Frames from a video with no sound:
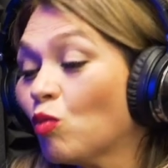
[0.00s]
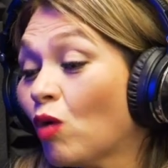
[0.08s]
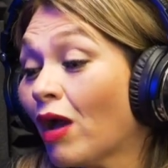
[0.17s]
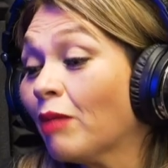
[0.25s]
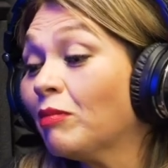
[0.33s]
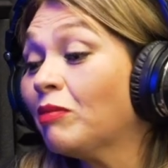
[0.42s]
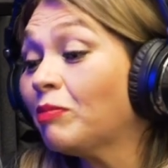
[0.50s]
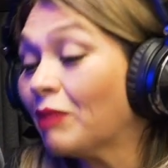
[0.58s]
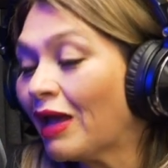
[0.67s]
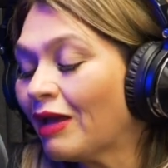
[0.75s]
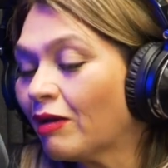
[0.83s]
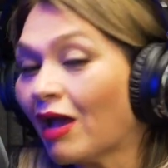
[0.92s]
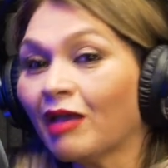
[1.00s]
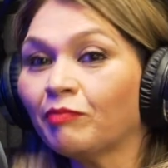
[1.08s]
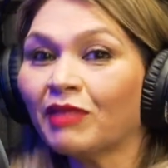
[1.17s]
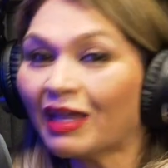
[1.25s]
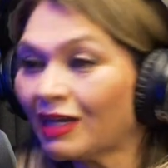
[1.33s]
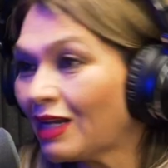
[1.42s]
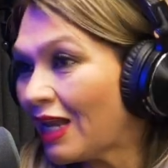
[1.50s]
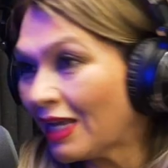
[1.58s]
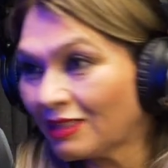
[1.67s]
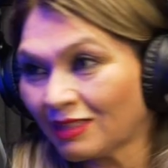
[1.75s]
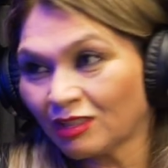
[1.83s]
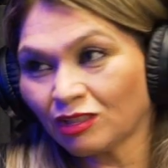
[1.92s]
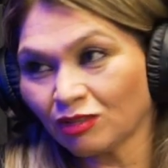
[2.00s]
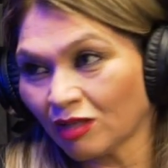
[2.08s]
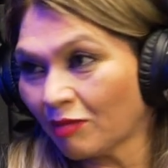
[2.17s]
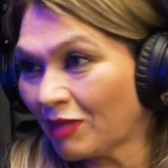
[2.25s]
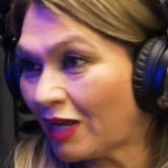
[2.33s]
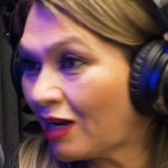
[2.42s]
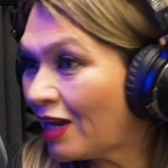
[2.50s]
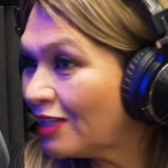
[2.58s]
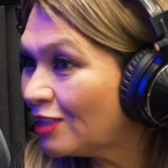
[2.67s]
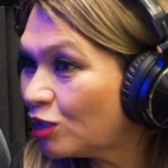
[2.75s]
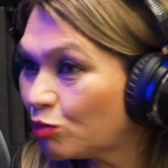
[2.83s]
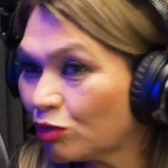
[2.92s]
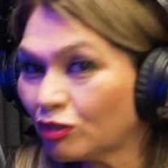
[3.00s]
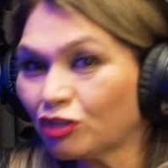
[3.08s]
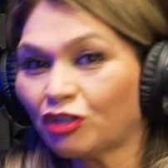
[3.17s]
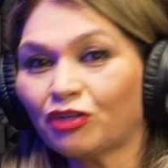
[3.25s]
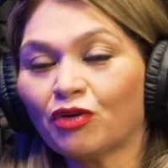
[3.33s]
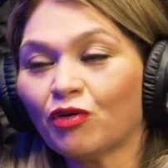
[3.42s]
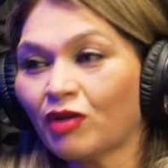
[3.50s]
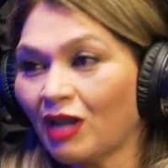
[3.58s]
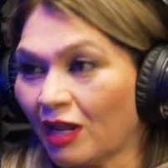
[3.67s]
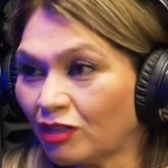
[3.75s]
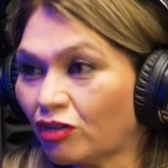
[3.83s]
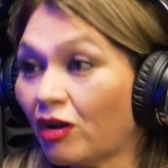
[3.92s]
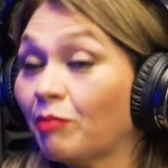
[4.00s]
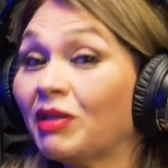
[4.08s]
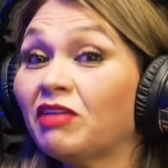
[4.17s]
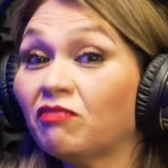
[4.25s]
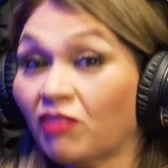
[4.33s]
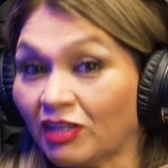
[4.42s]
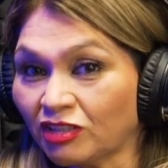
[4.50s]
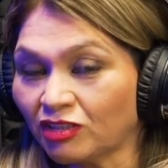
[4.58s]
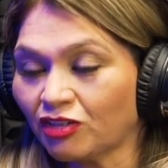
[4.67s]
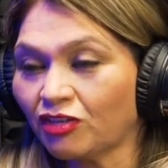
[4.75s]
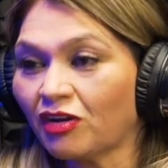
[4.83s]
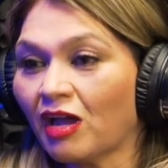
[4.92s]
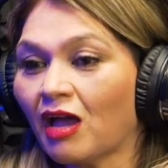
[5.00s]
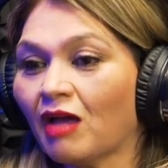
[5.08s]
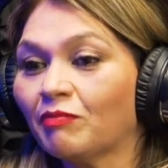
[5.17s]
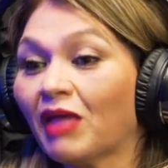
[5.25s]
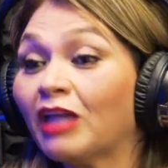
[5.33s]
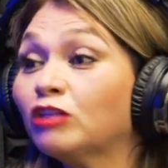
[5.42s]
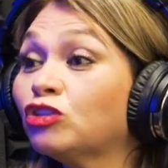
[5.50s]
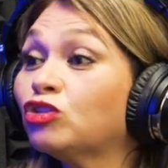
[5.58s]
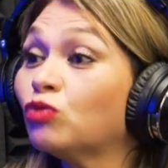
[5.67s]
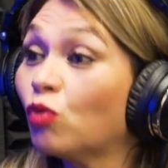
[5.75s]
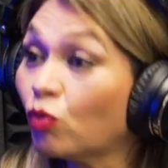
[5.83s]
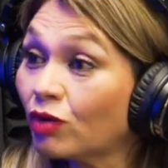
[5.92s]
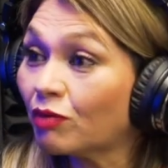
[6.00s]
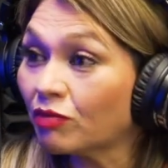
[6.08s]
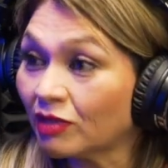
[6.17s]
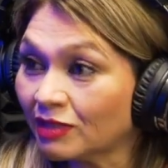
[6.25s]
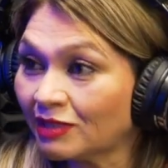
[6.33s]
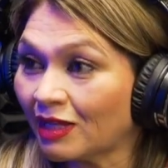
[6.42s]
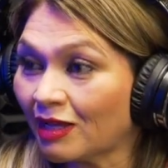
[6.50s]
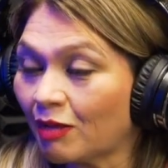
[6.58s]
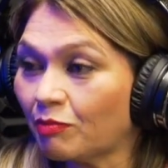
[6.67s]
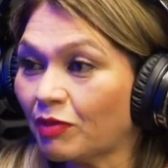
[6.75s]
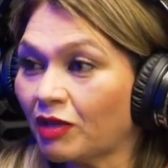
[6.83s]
I am not licensed. I'm not a licensed realtor or lender. I'm an investor. I used to own a real estate company.